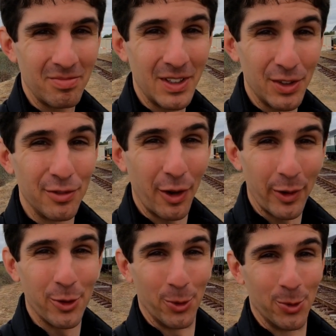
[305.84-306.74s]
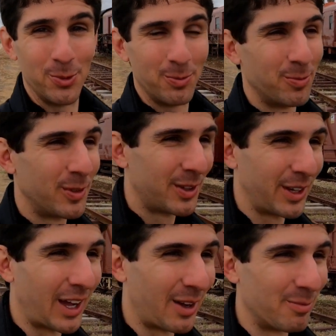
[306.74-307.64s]
This is very cool.
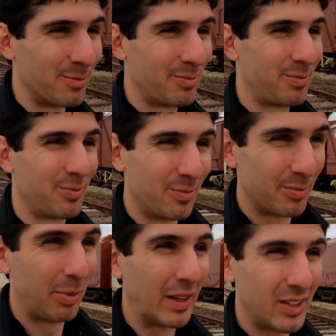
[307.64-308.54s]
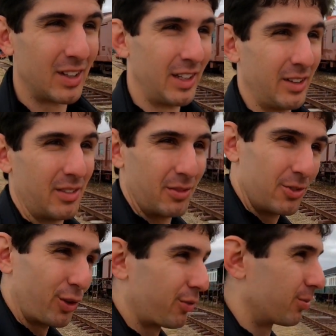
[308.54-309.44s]
Basically,
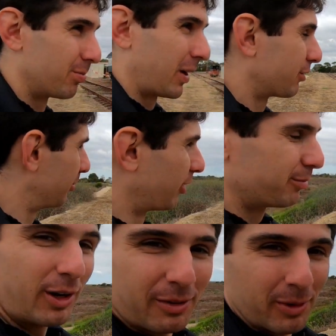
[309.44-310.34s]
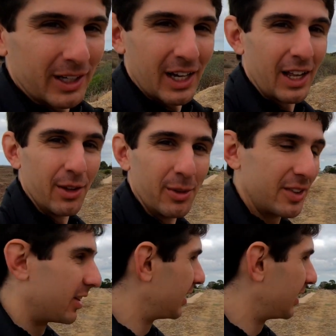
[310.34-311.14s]
just back from where I parked my car, there is